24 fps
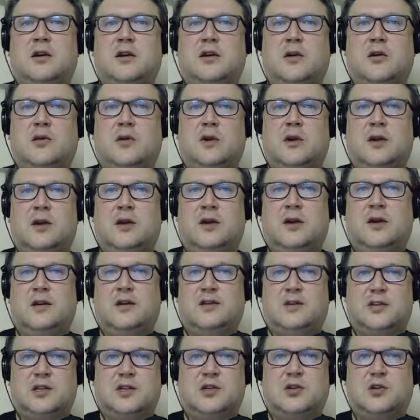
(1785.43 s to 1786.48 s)

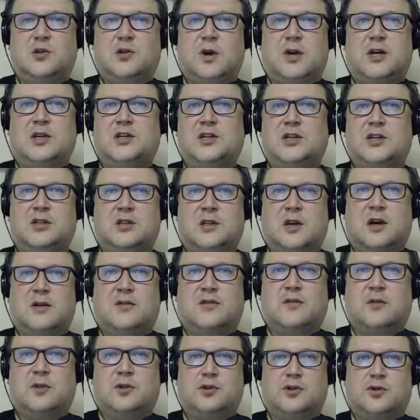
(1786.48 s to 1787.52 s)
in situations
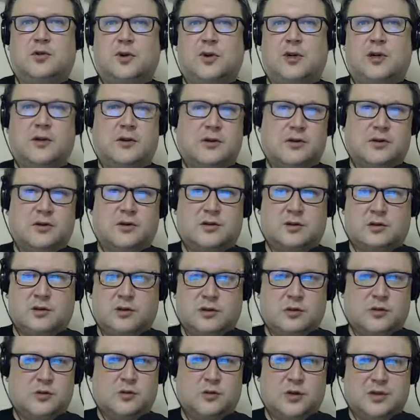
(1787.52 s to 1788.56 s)
of retreat,
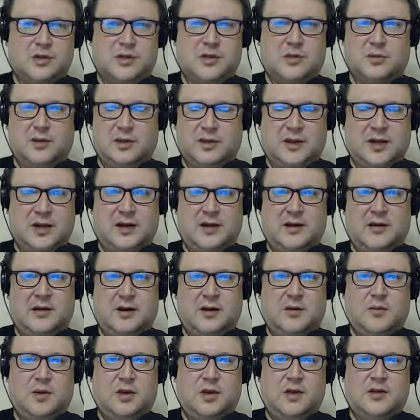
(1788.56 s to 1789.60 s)
there's wisdom in that.
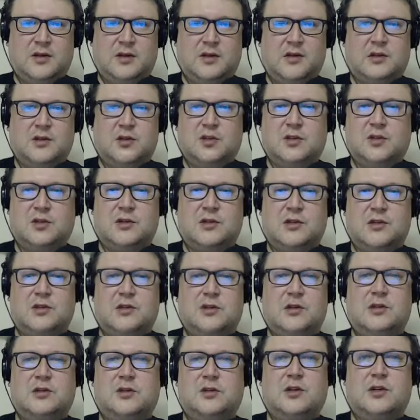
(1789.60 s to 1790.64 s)
I mean, just
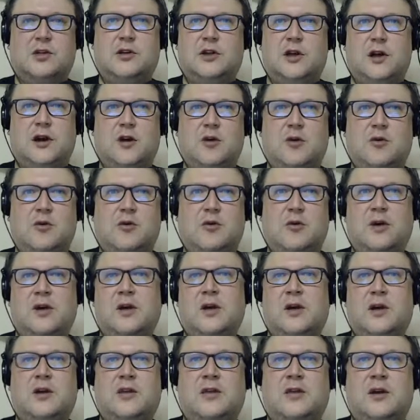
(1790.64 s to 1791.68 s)
to know
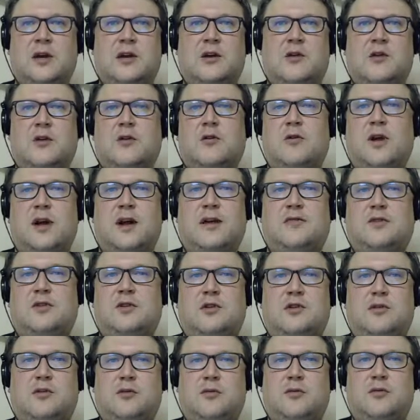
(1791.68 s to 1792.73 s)
that you don't have
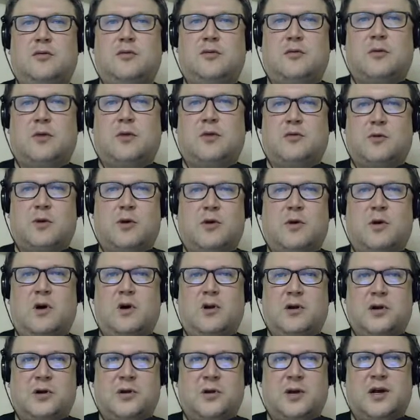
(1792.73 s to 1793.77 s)
to throw
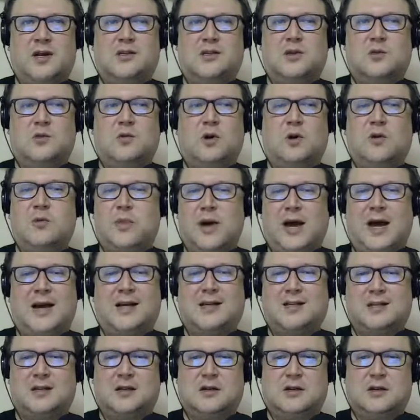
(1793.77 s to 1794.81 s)
all your eggs in one
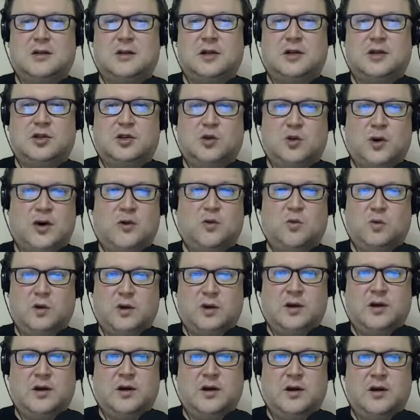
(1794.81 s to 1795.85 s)
basket and try and
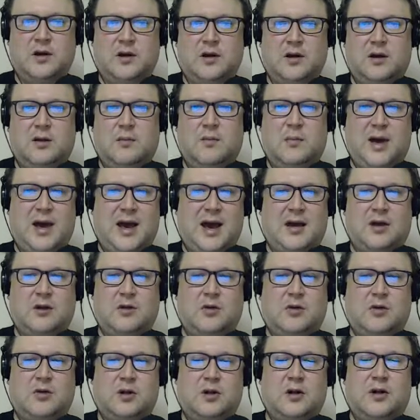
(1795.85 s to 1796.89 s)
win a
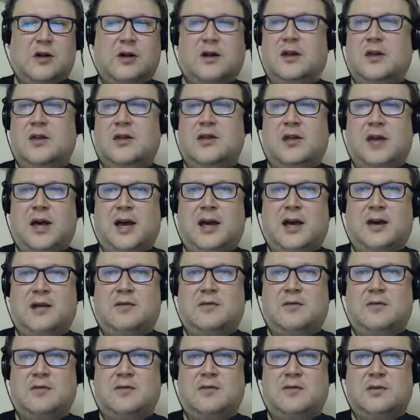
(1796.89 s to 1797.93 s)
battle
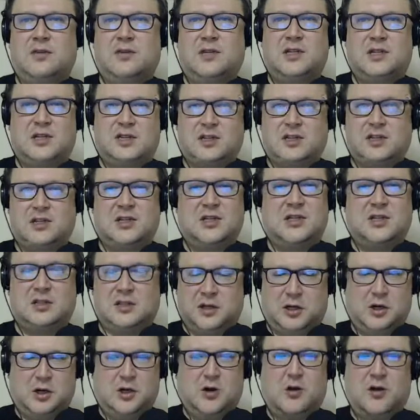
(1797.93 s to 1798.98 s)
that
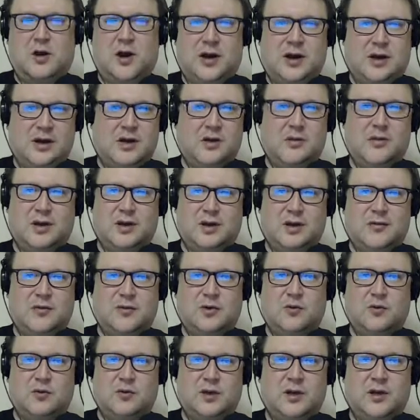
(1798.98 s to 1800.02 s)
statistically you're not going to be
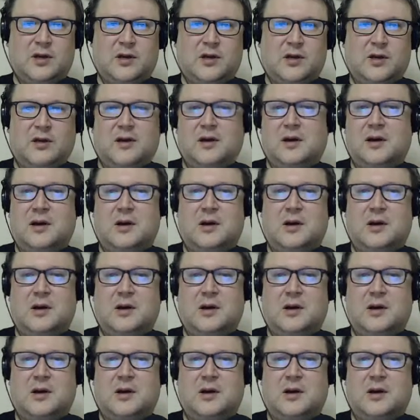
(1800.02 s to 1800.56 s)
able to win.